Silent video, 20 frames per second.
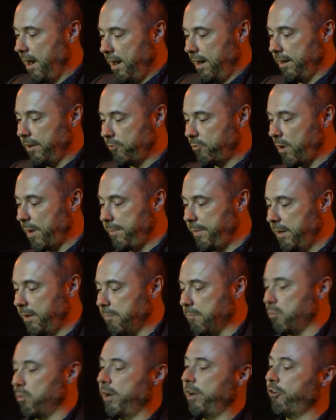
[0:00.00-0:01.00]
an
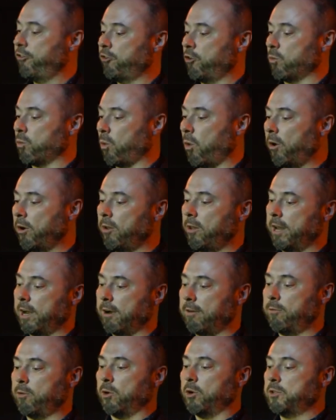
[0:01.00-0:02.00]
intrepid British Royal
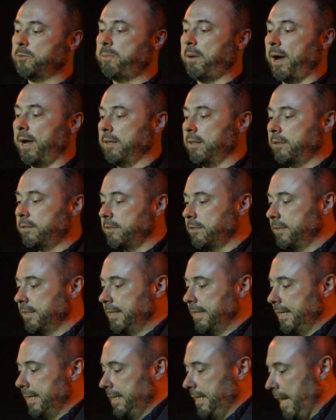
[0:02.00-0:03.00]
Air Force pilot
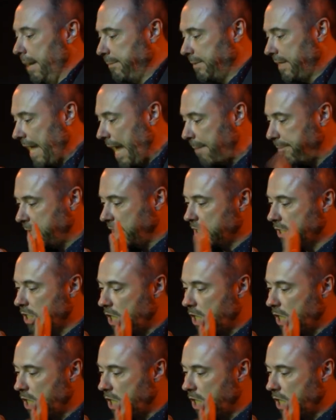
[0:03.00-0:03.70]
named Captain